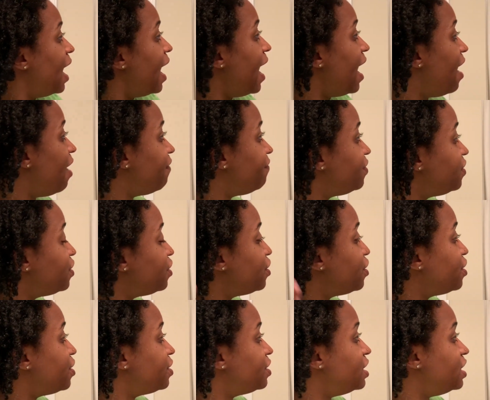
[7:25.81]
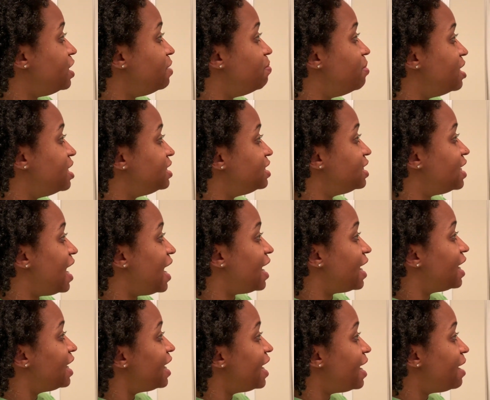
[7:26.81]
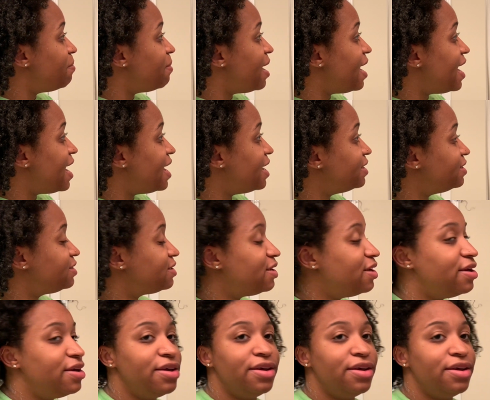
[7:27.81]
after the bentonite clay mask.